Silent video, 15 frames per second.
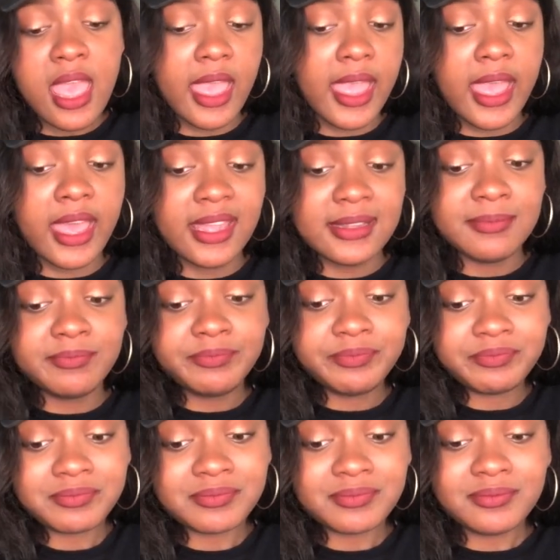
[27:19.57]
And
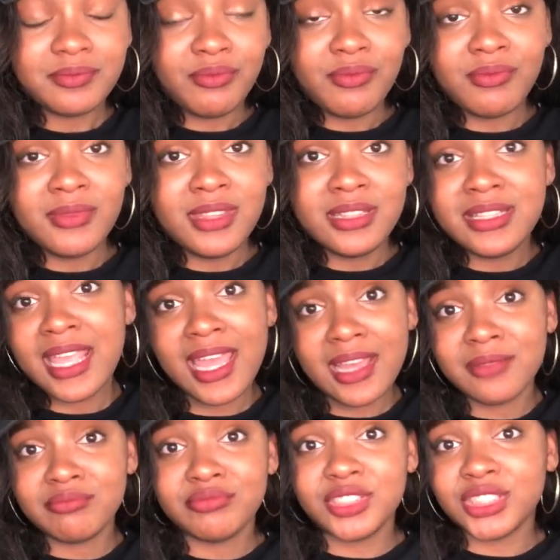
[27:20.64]

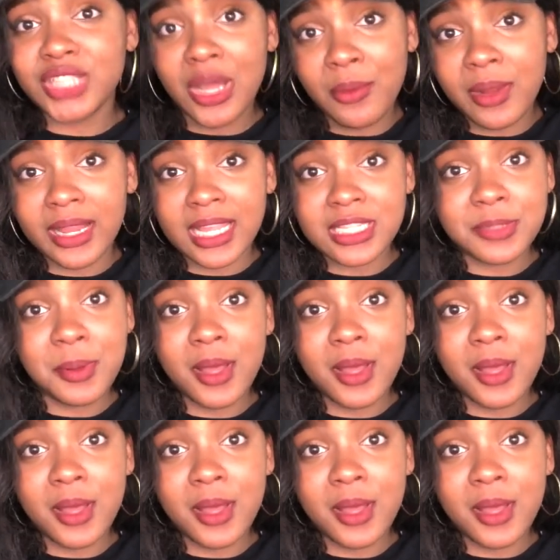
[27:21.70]
yeah, just don't work at